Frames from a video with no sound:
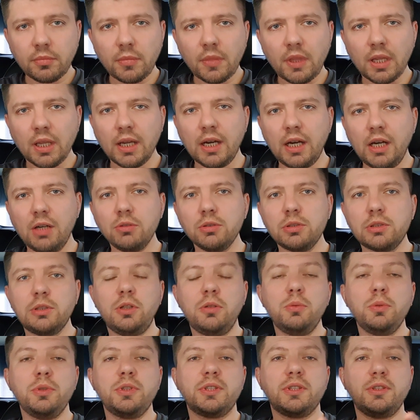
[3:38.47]
How
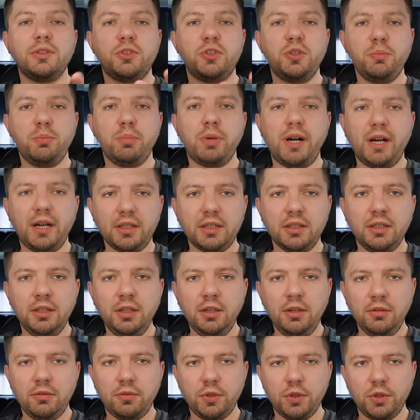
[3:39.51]
slow is LG pack
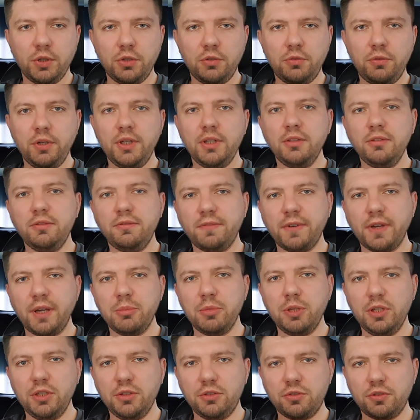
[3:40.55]
for a real
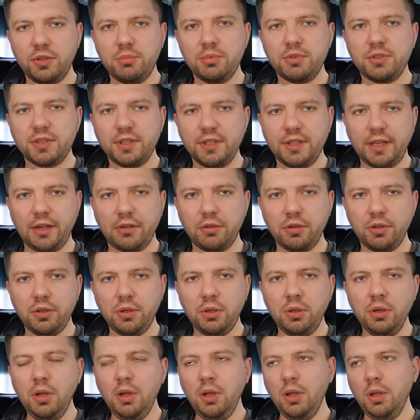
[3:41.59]
family trip scenario?
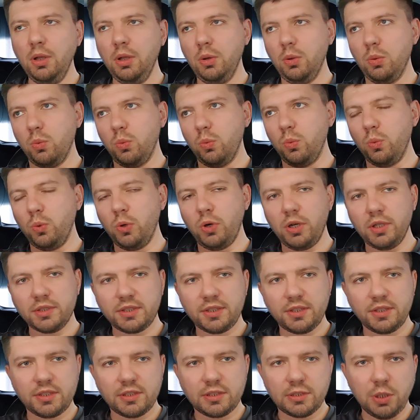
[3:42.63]
Was
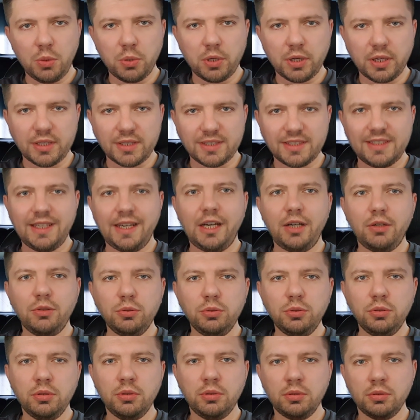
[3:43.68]
it slowing us
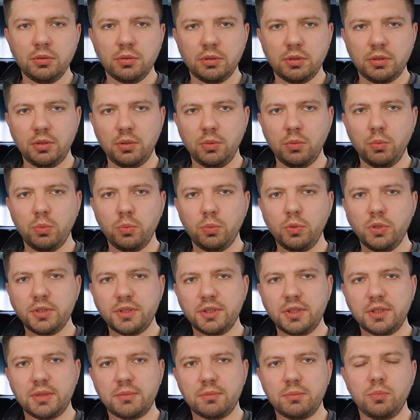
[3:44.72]
down? Was
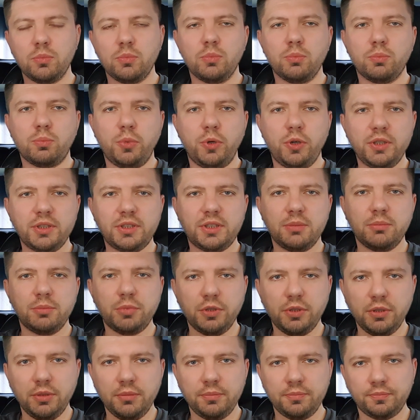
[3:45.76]
it
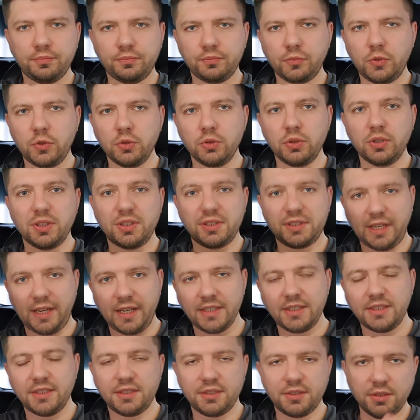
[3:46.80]
possible to
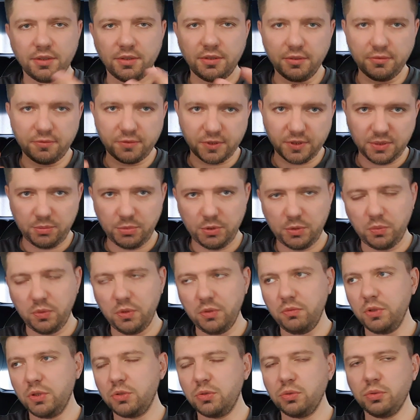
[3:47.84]
notice the difference
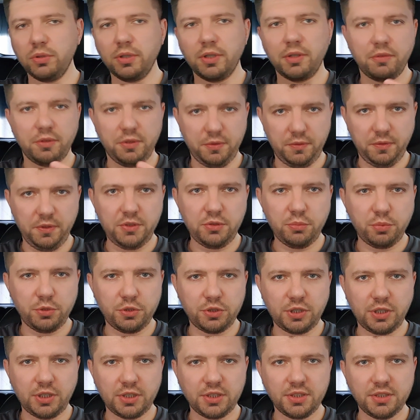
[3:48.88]
between V2 and V3
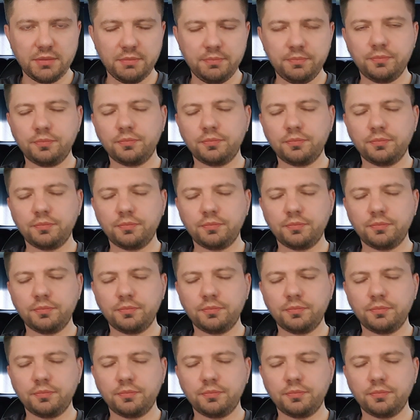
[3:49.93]
superchargers?